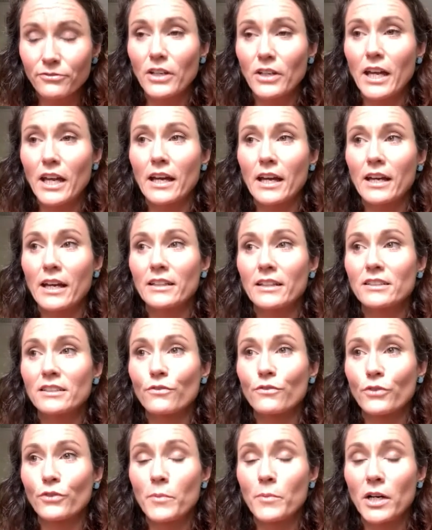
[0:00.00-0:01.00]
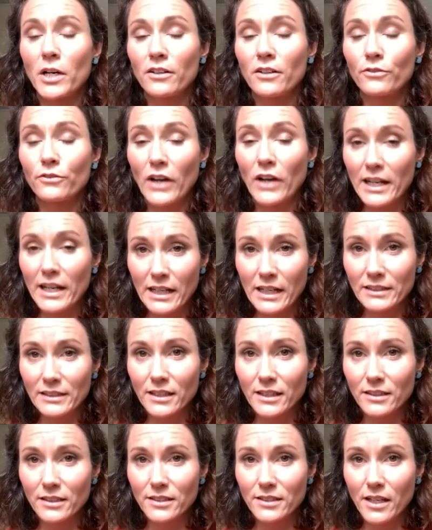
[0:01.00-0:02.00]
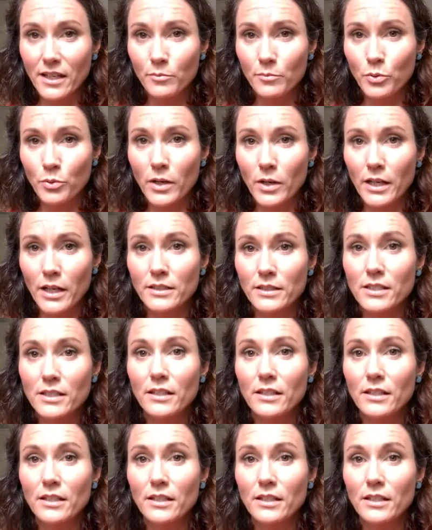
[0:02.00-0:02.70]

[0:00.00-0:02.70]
and from a financing standpoint,